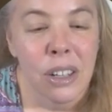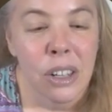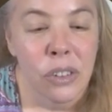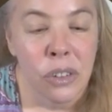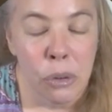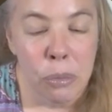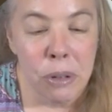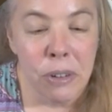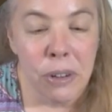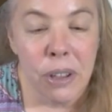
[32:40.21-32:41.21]
So be
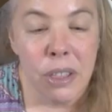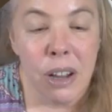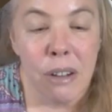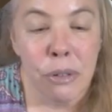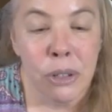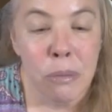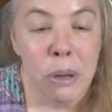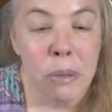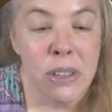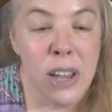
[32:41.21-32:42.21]
very thoughtful about
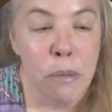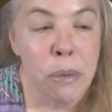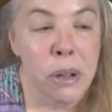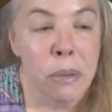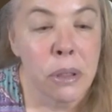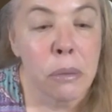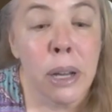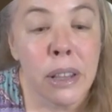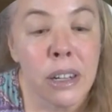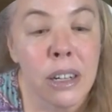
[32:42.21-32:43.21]
what's happening with the
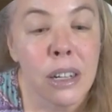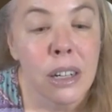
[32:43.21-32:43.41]
weather,